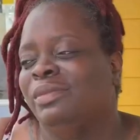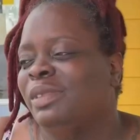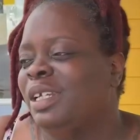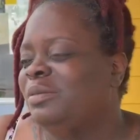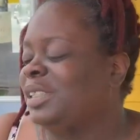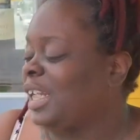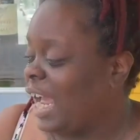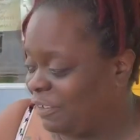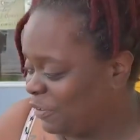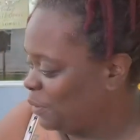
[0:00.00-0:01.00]
He was the
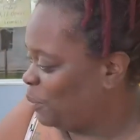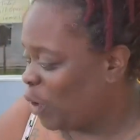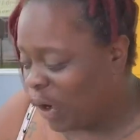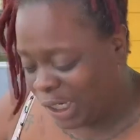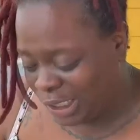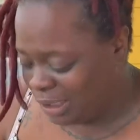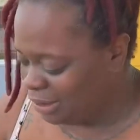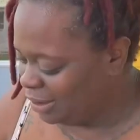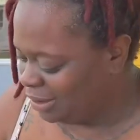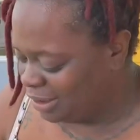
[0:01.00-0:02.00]
life of the party.
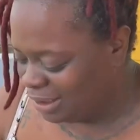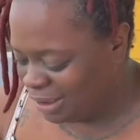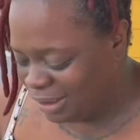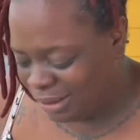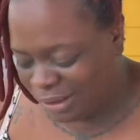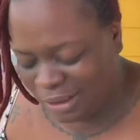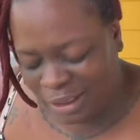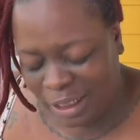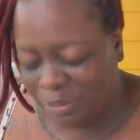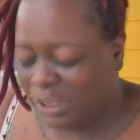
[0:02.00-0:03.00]

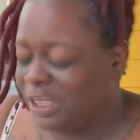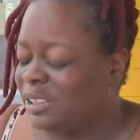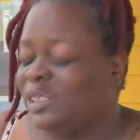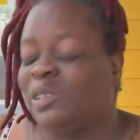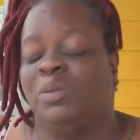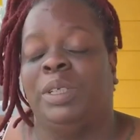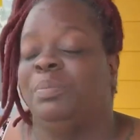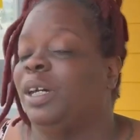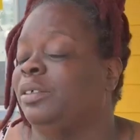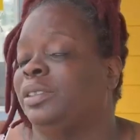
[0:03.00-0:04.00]
He was just a sweet
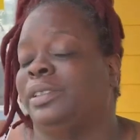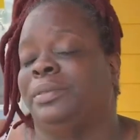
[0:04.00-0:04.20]
person.